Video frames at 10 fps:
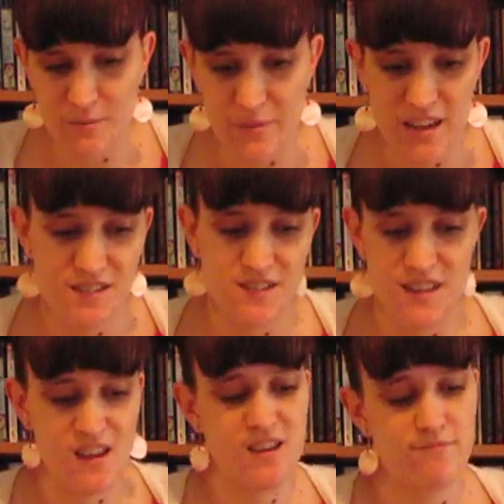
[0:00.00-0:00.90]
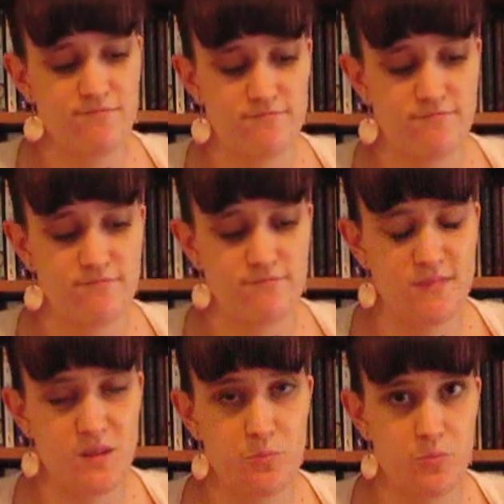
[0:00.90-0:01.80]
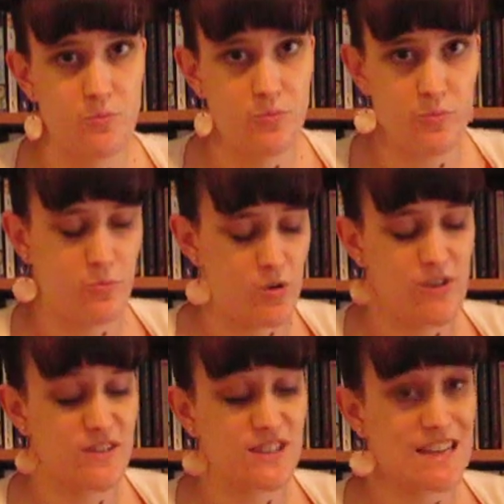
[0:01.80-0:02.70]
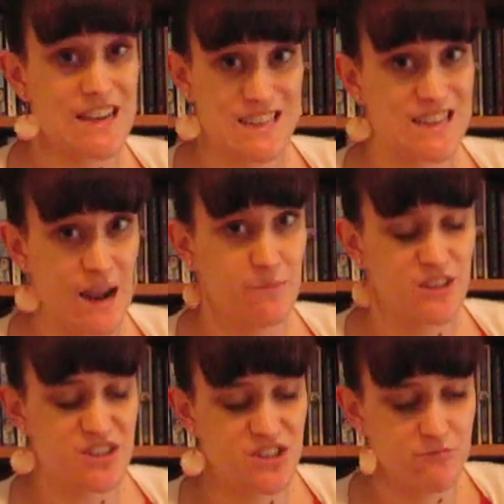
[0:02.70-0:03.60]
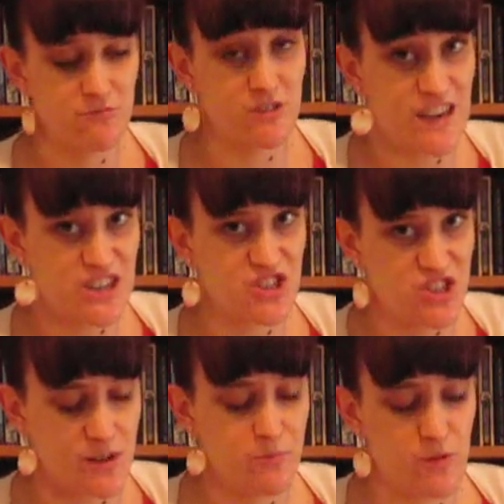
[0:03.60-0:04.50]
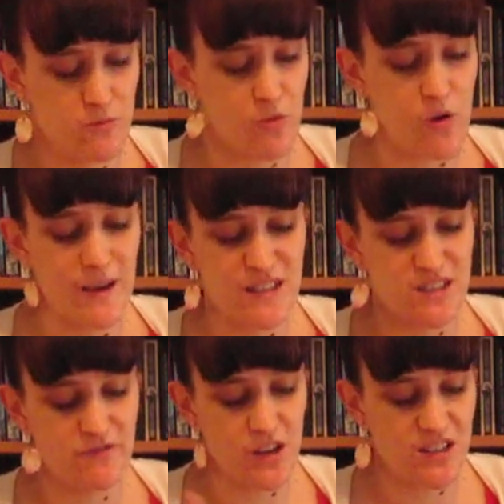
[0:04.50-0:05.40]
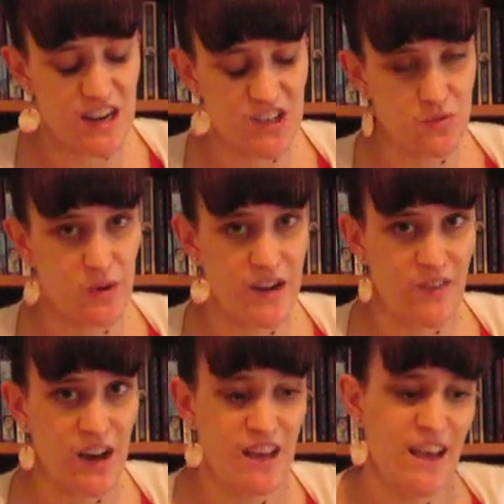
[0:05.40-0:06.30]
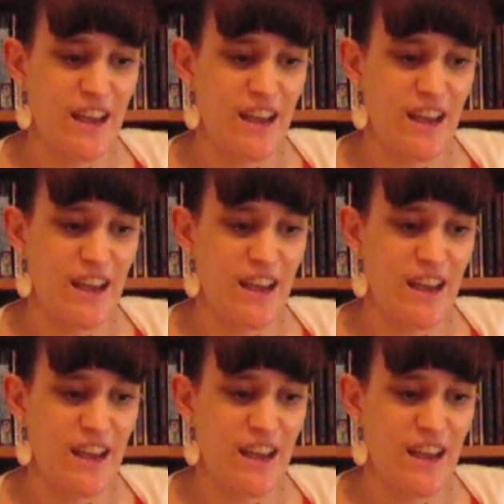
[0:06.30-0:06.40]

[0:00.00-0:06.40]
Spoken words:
Because the previously established relationship and romance and flirtation, whatever,